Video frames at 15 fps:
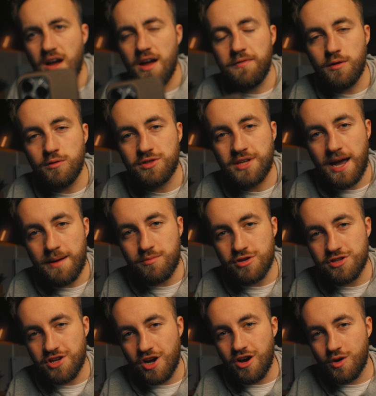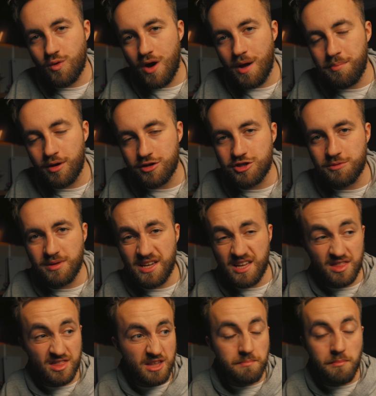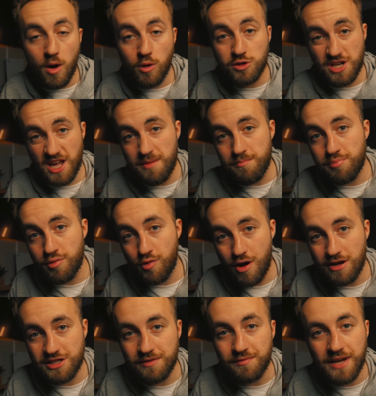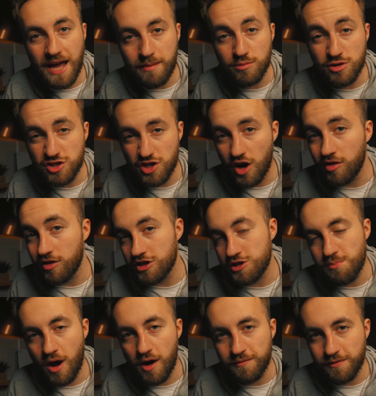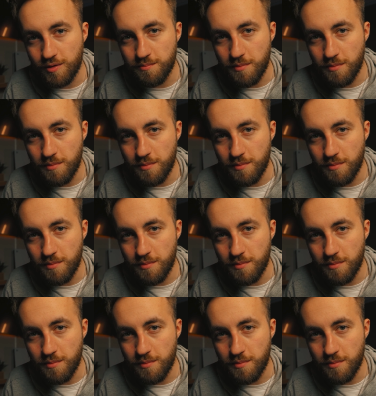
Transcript: iPhone's cameras are quite possibly the most impressive cameras on the smartphone